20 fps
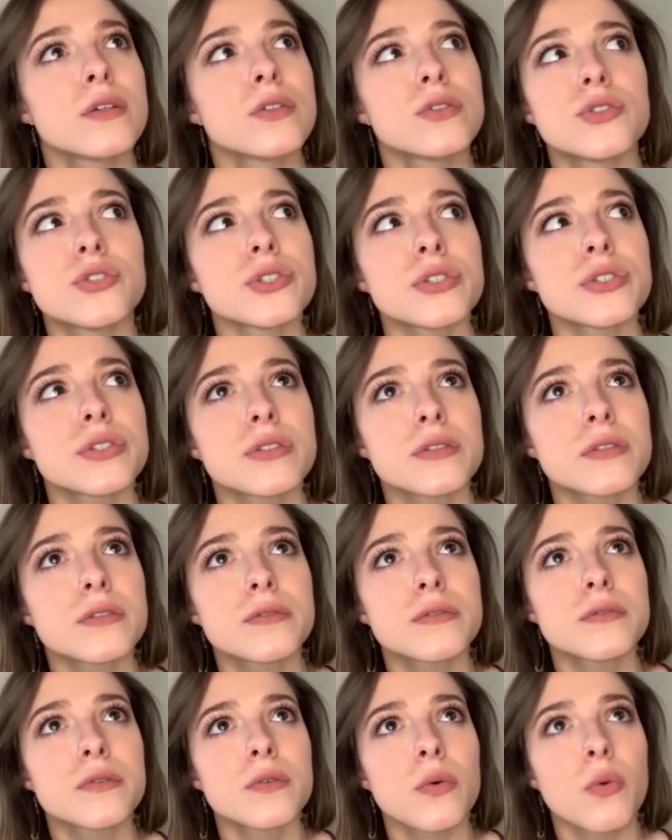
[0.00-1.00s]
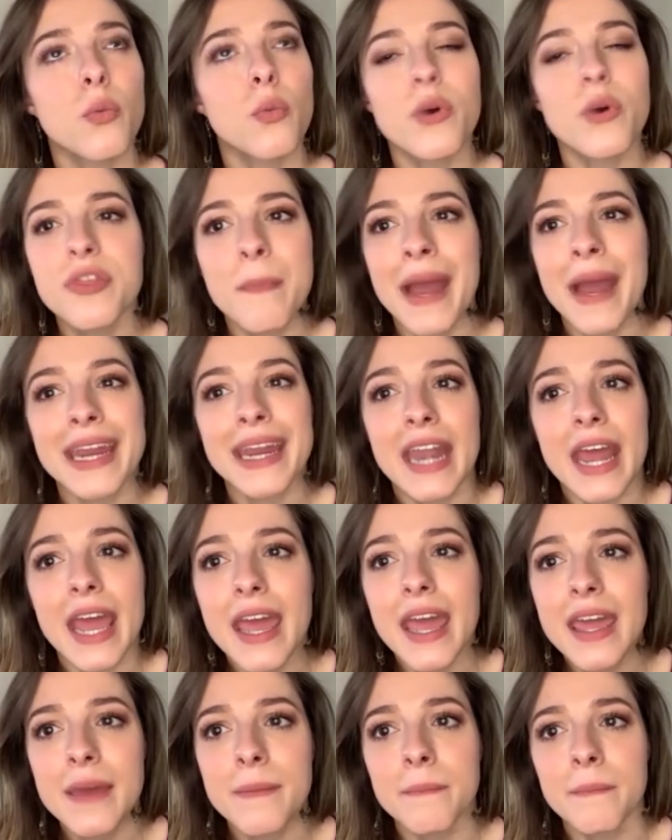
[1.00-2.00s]
Just with my
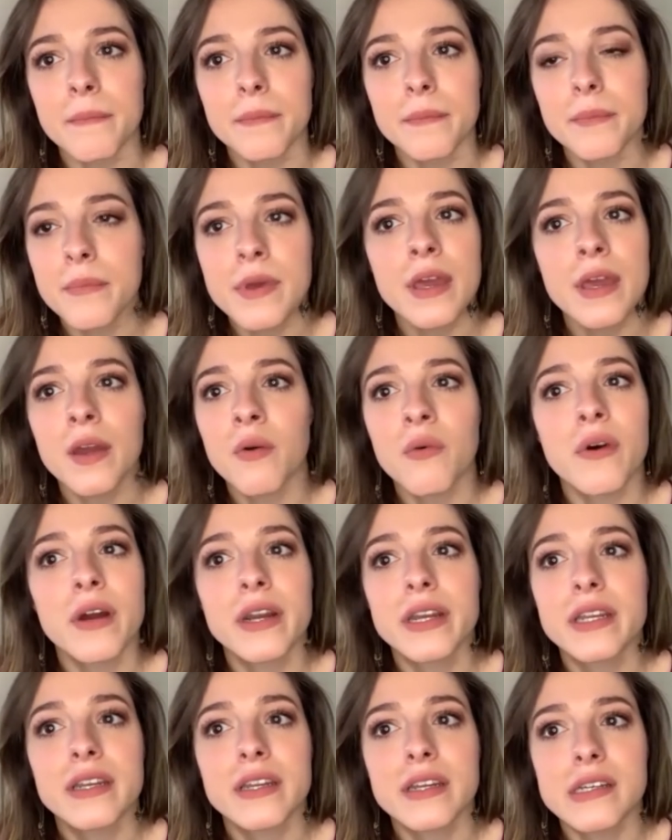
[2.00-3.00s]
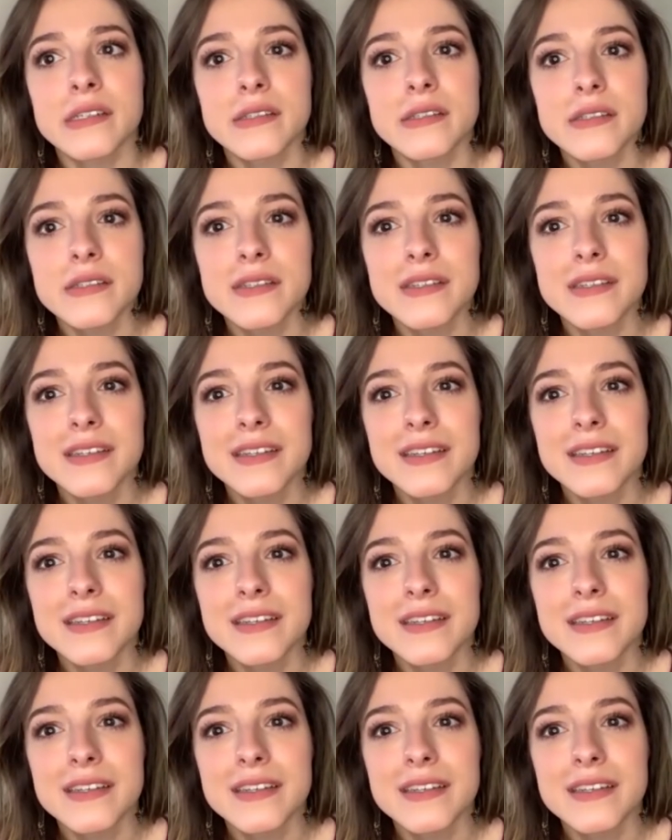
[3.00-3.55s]
name being what yeah. it is.